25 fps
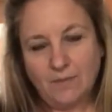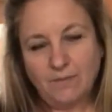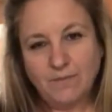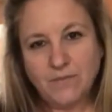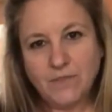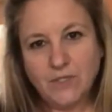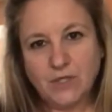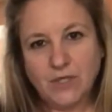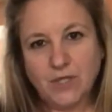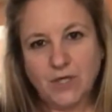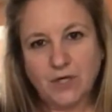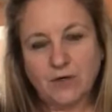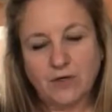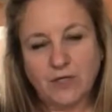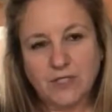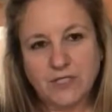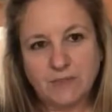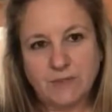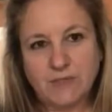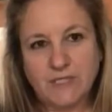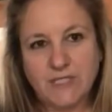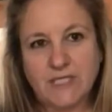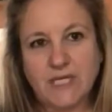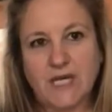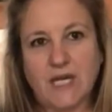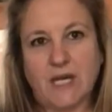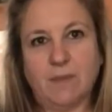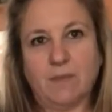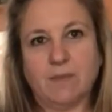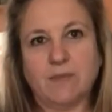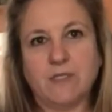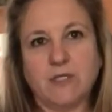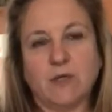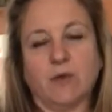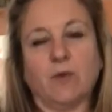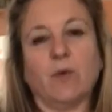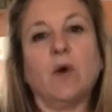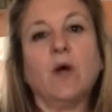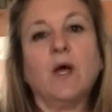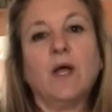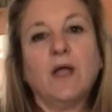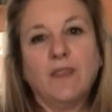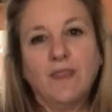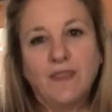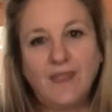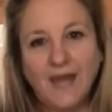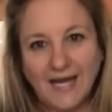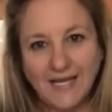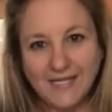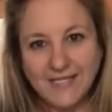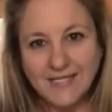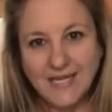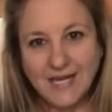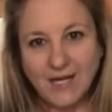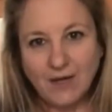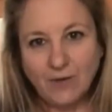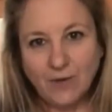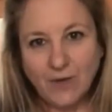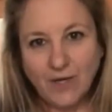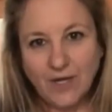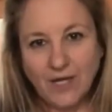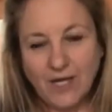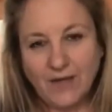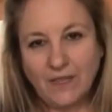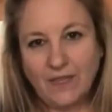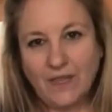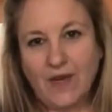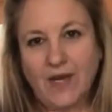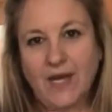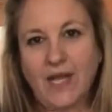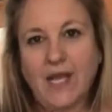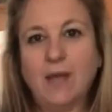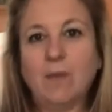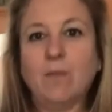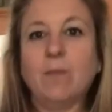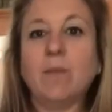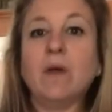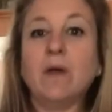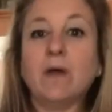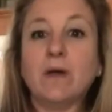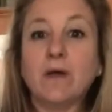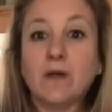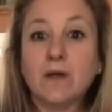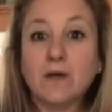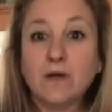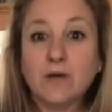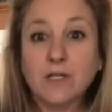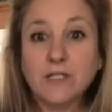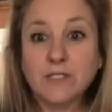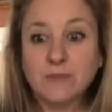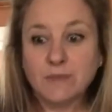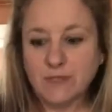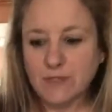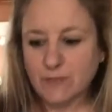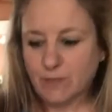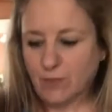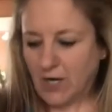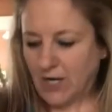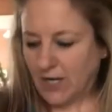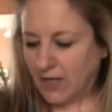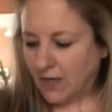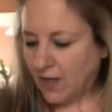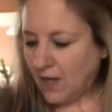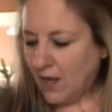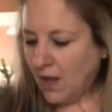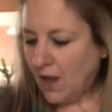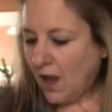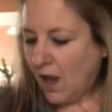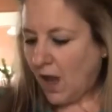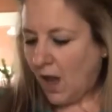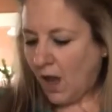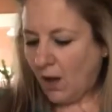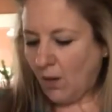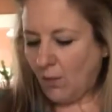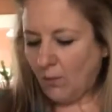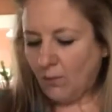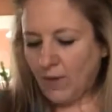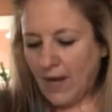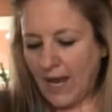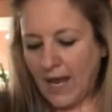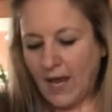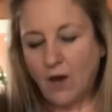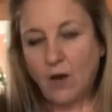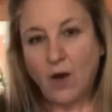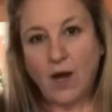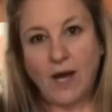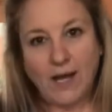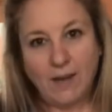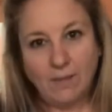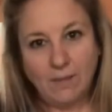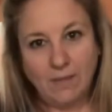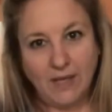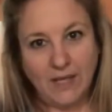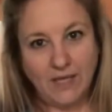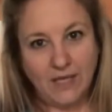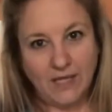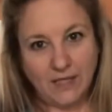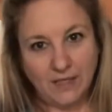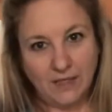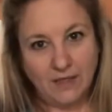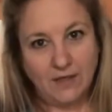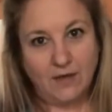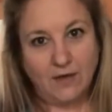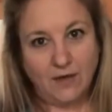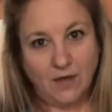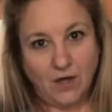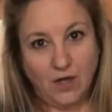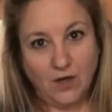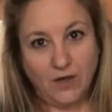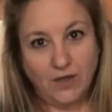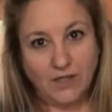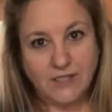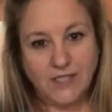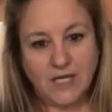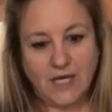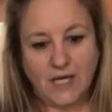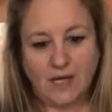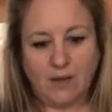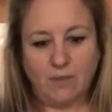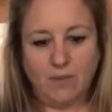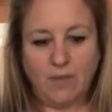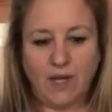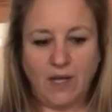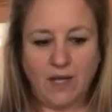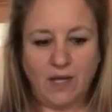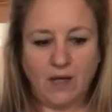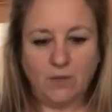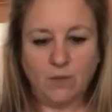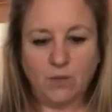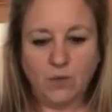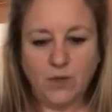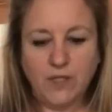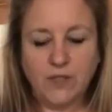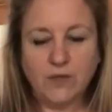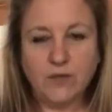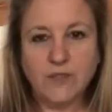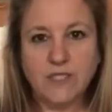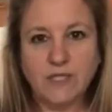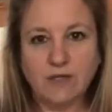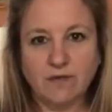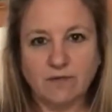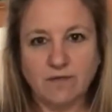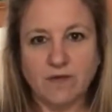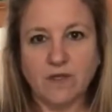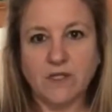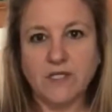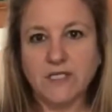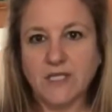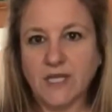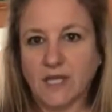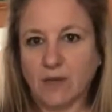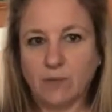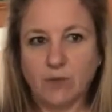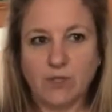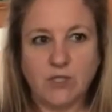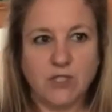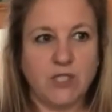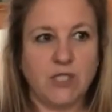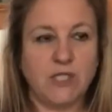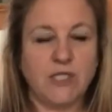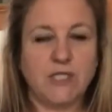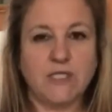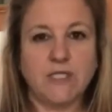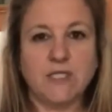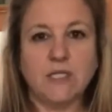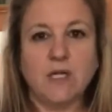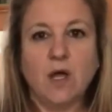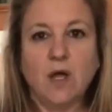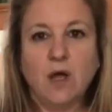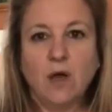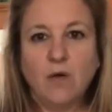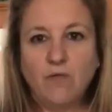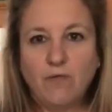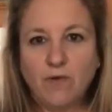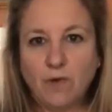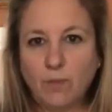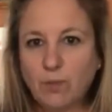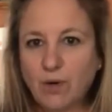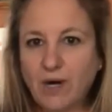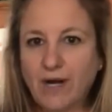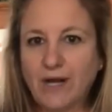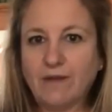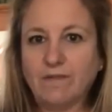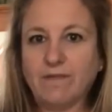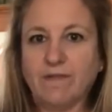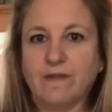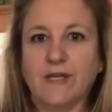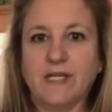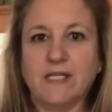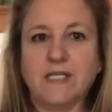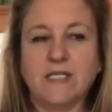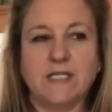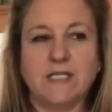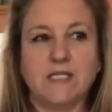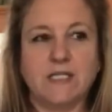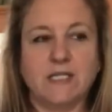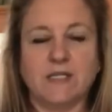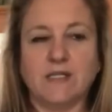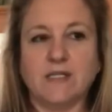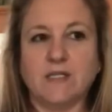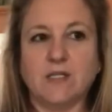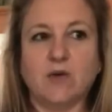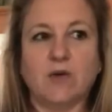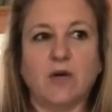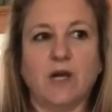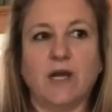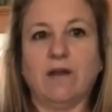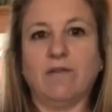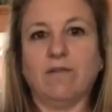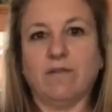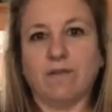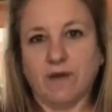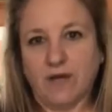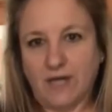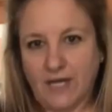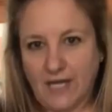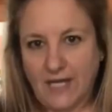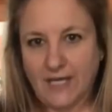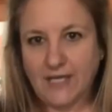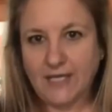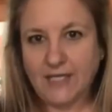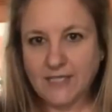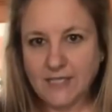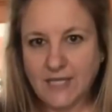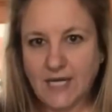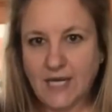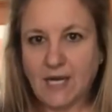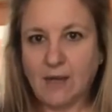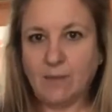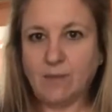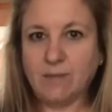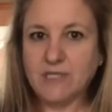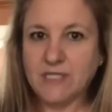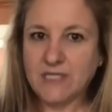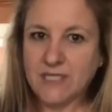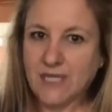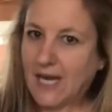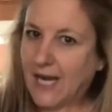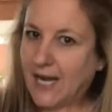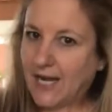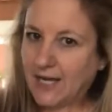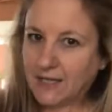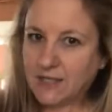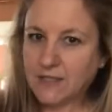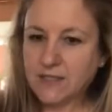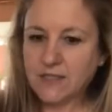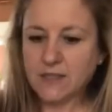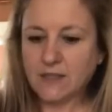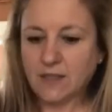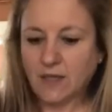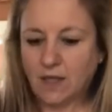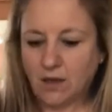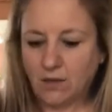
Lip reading: during Christmas time, so that's how it got the name Christmas bread. Now I make it all the time, and we use it for sandwiches, for breakfast. It's great for anytime snacks,